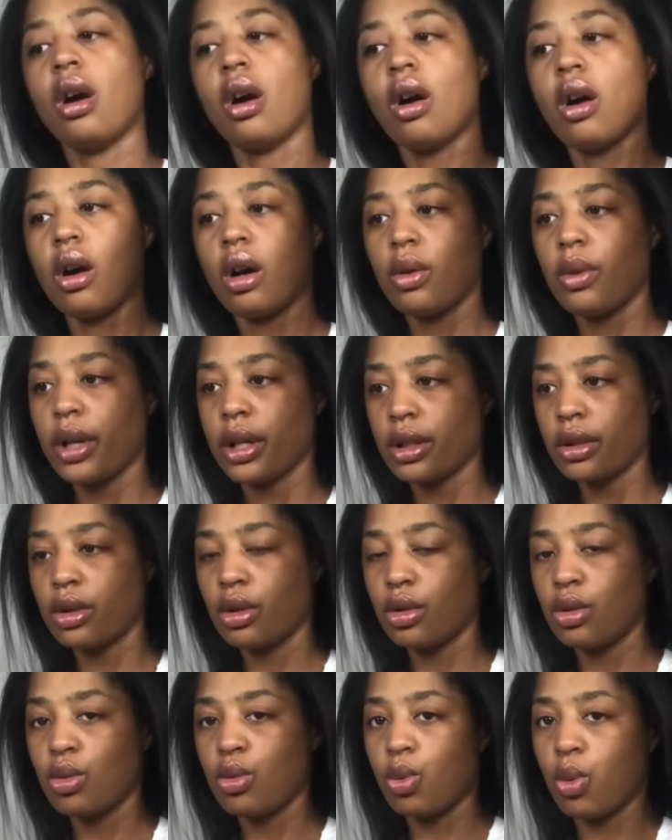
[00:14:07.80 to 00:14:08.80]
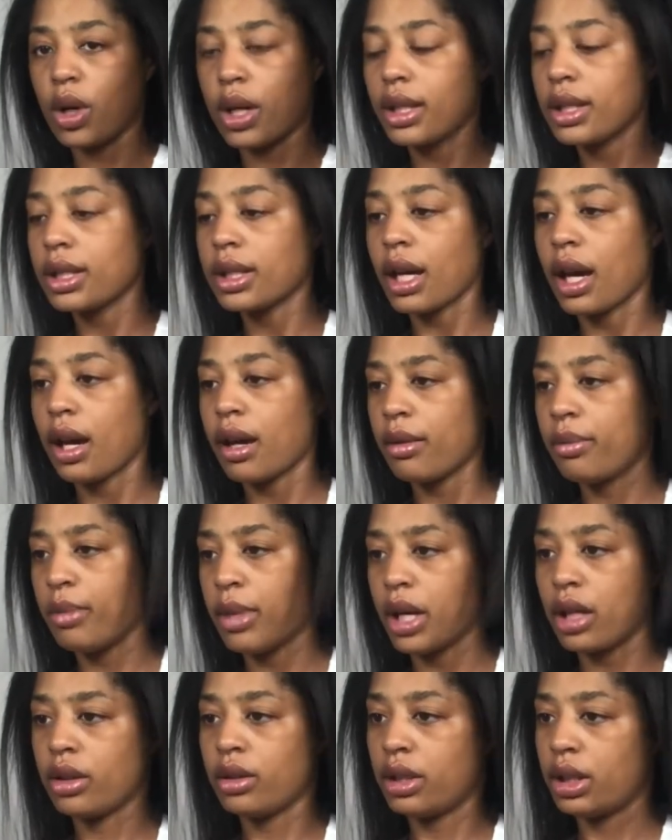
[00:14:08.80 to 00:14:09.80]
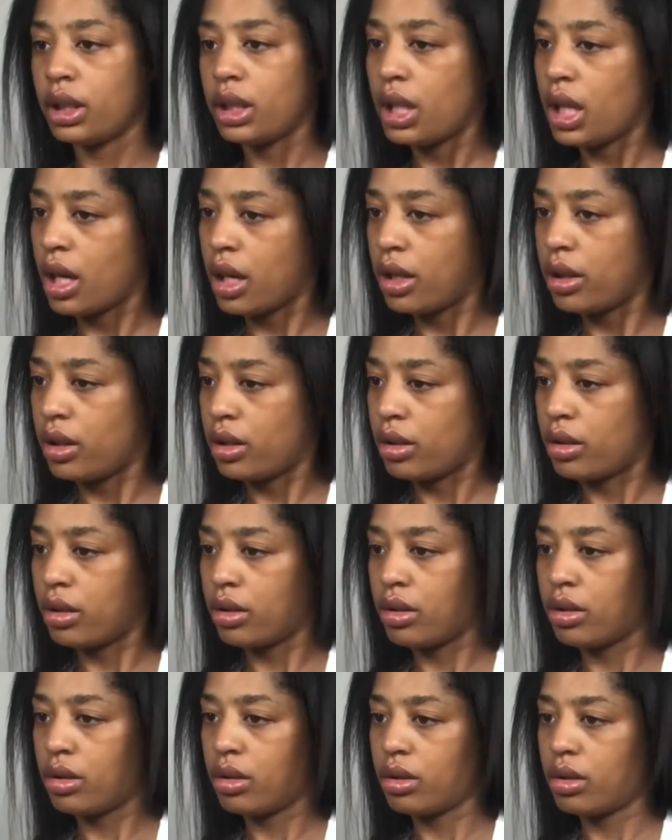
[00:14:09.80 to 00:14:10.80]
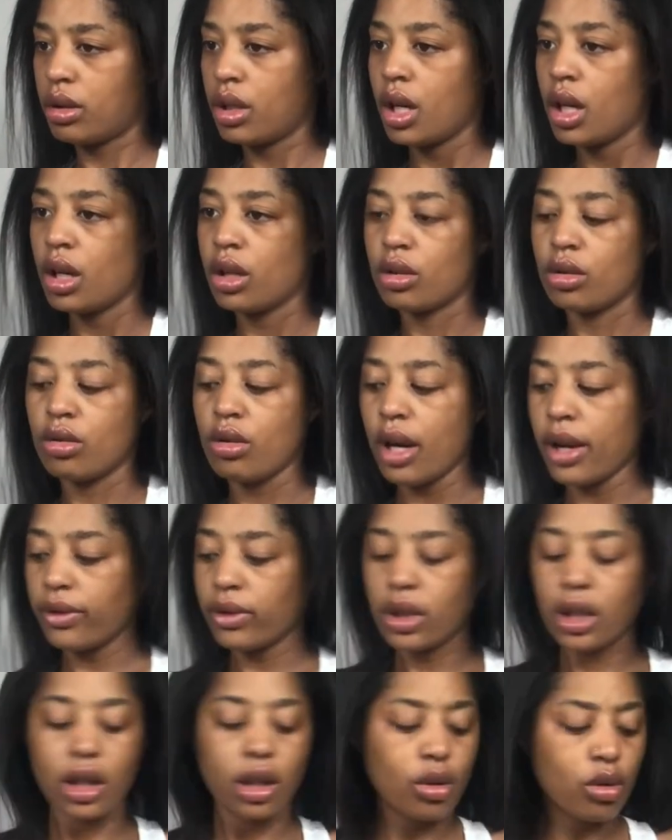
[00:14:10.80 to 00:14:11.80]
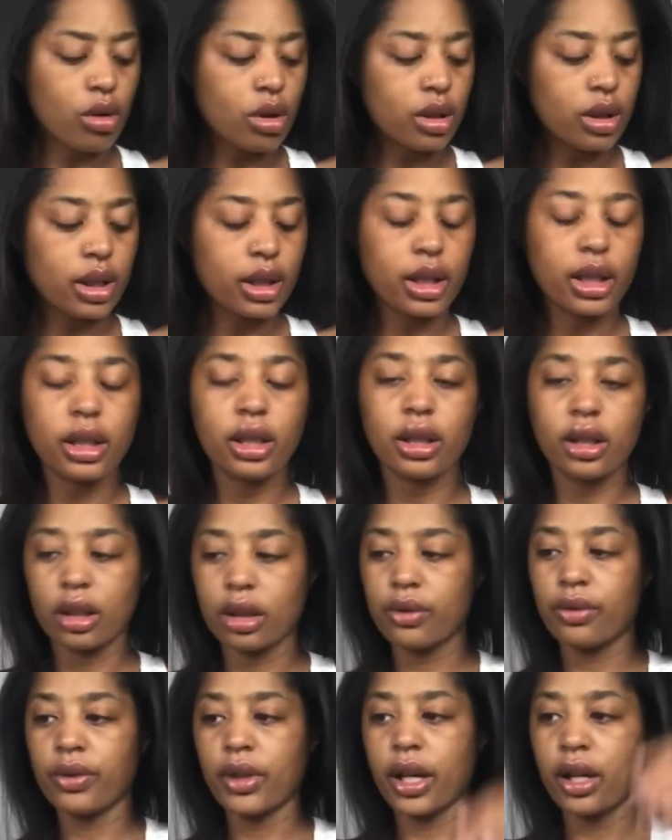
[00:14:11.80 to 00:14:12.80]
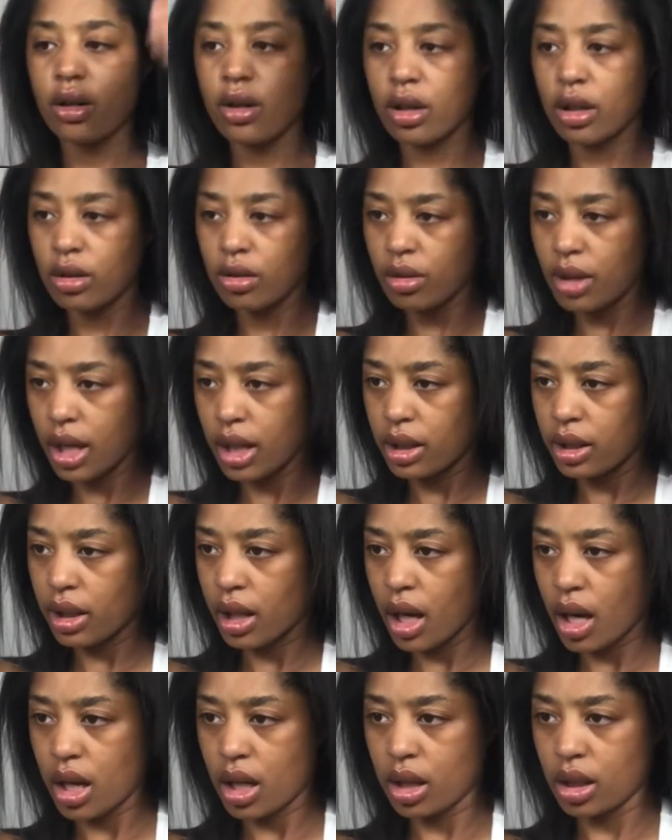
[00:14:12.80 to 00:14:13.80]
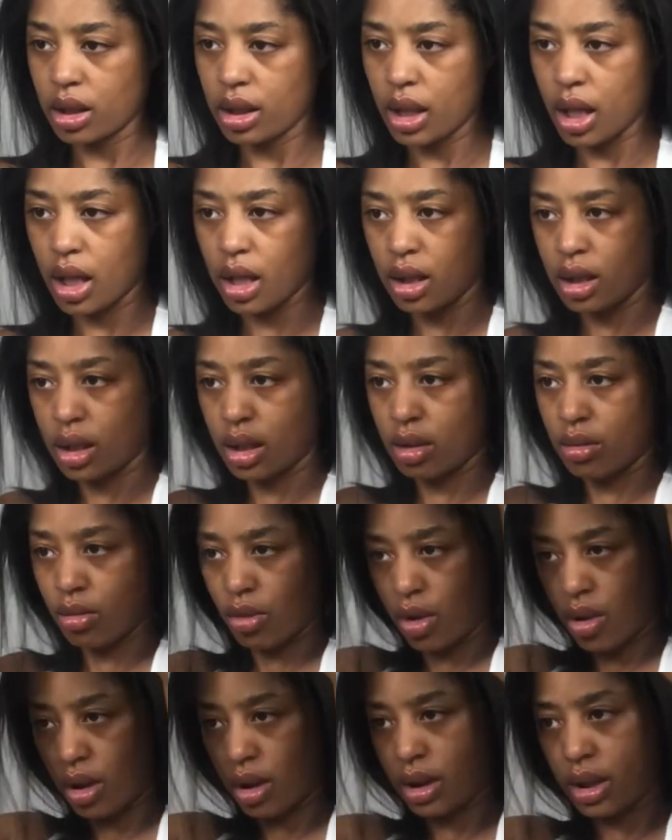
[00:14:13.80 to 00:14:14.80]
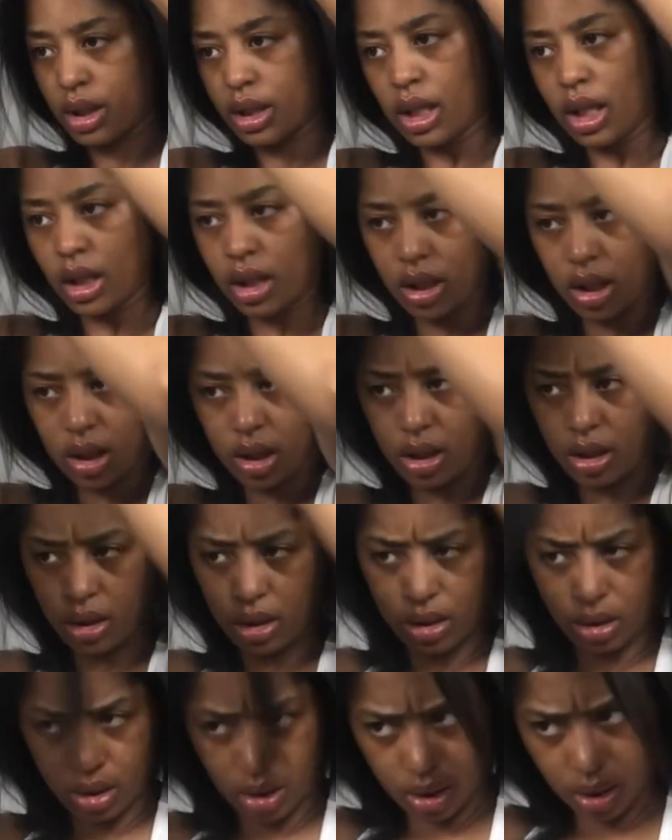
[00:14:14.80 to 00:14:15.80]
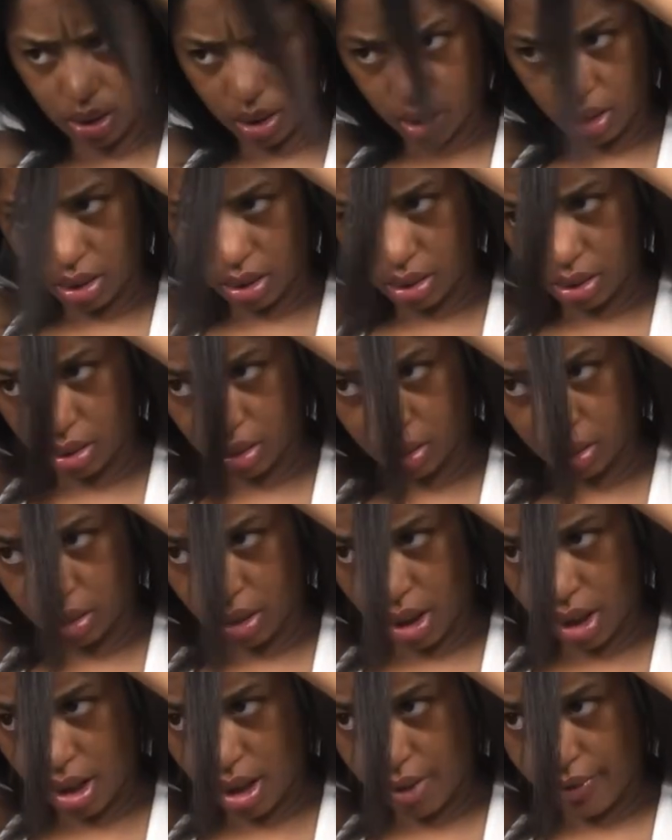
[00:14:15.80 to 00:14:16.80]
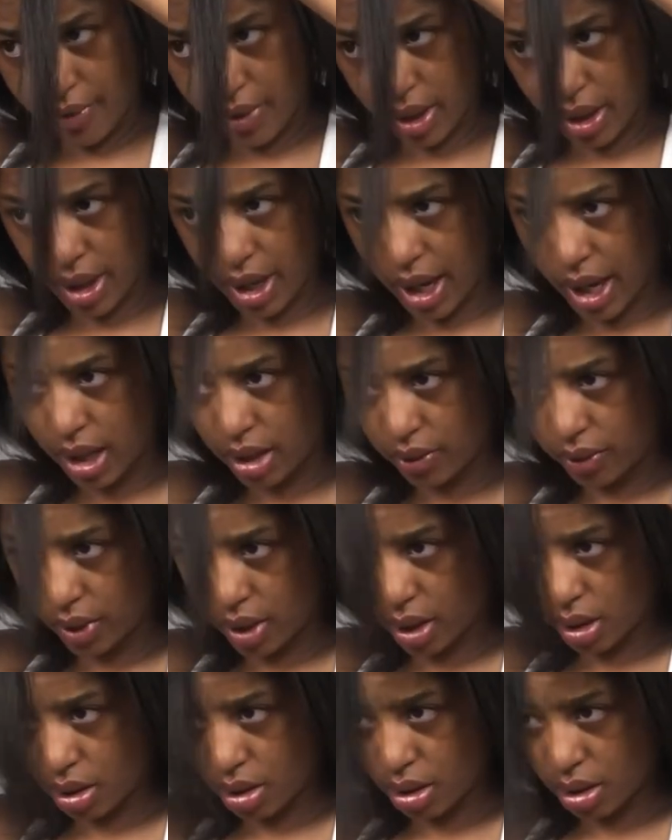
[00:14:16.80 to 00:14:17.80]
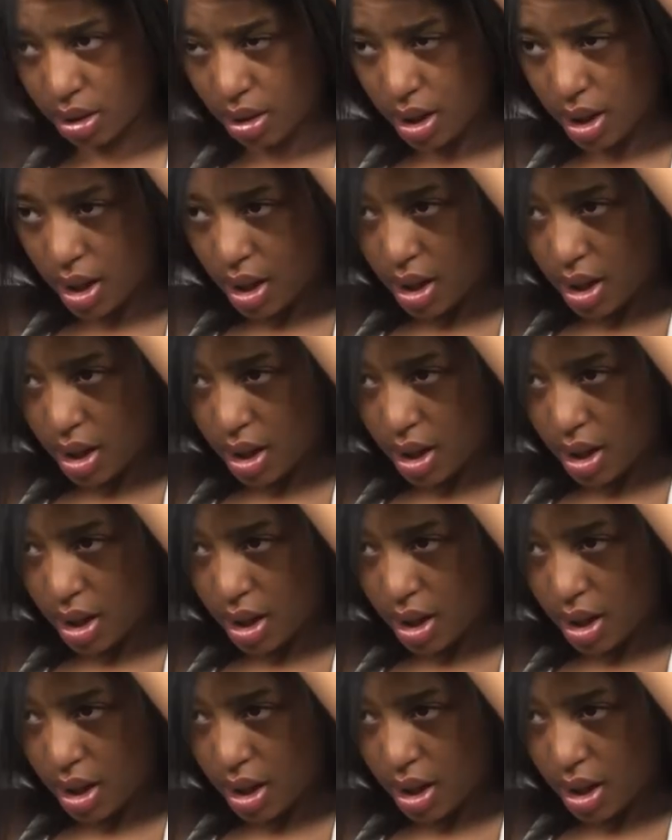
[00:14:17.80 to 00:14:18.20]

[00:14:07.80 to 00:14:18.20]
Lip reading: I always do one side better than the other. You have to, in order to get a good side on, you gotta like take small sections. I have a lot of hair.